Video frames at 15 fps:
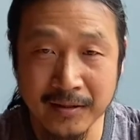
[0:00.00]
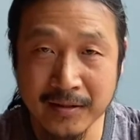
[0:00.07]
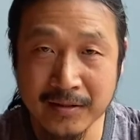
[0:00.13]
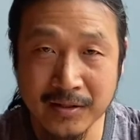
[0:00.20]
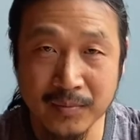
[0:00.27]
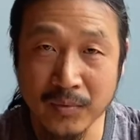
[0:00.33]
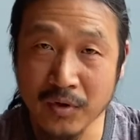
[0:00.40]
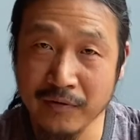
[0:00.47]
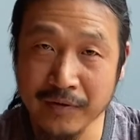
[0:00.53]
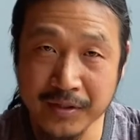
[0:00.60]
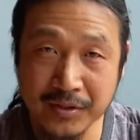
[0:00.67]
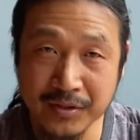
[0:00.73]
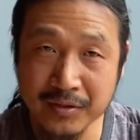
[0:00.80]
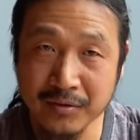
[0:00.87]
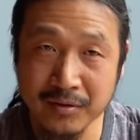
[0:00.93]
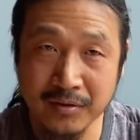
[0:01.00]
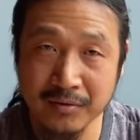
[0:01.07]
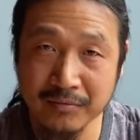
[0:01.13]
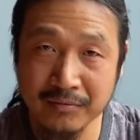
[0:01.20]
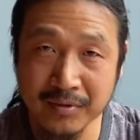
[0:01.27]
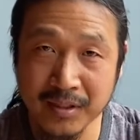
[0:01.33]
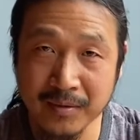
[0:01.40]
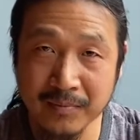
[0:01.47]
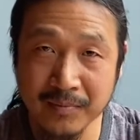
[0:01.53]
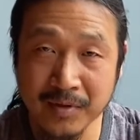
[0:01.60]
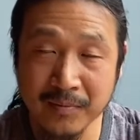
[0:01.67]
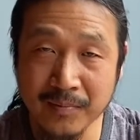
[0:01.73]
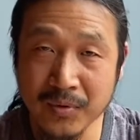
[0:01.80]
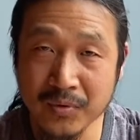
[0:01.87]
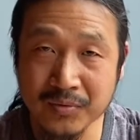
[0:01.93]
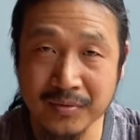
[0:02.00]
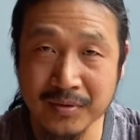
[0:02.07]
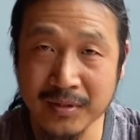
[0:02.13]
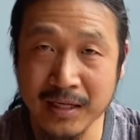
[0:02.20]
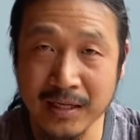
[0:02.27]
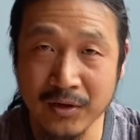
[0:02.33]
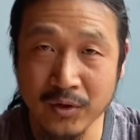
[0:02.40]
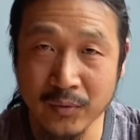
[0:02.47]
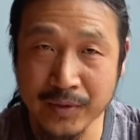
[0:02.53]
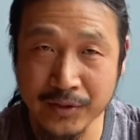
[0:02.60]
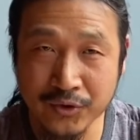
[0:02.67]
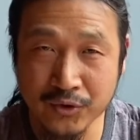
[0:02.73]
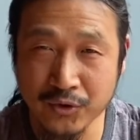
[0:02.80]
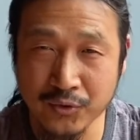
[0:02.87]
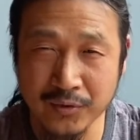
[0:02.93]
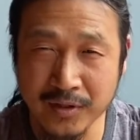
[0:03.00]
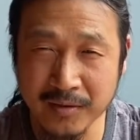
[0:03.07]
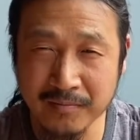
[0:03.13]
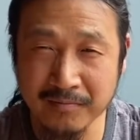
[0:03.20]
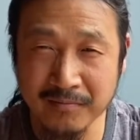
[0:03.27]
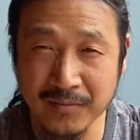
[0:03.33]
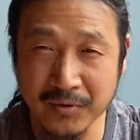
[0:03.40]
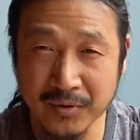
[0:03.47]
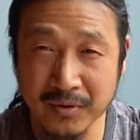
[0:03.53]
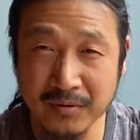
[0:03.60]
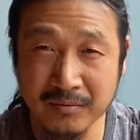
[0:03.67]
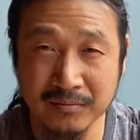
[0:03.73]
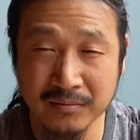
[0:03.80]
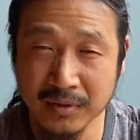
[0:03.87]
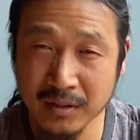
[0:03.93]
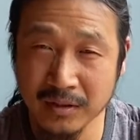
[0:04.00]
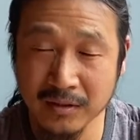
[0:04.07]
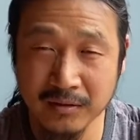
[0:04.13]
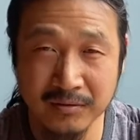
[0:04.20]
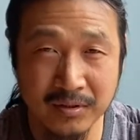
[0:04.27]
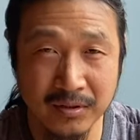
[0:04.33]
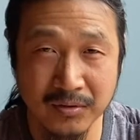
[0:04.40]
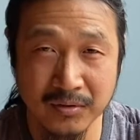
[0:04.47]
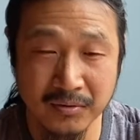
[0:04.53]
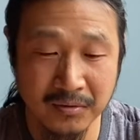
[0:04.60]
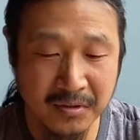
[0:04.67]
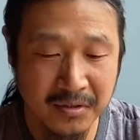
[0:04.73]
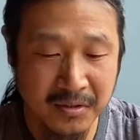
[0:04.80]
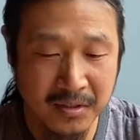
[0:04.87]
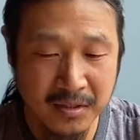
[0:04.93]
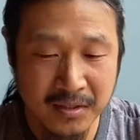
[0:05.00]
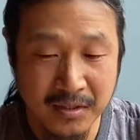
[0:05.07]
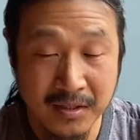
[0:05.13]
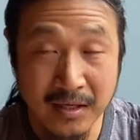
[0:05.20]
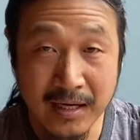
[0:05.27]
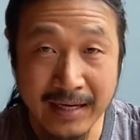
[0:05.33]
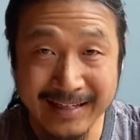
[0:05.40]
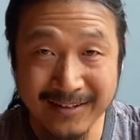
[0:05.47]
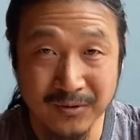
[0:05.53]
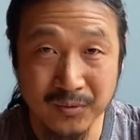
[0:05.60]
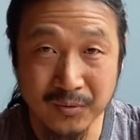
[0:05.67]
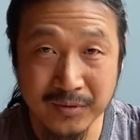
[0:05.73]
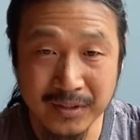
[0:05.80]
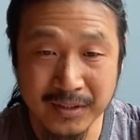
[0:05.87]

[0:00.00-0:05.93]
small fish or some of the bones, I always chew them, so I don't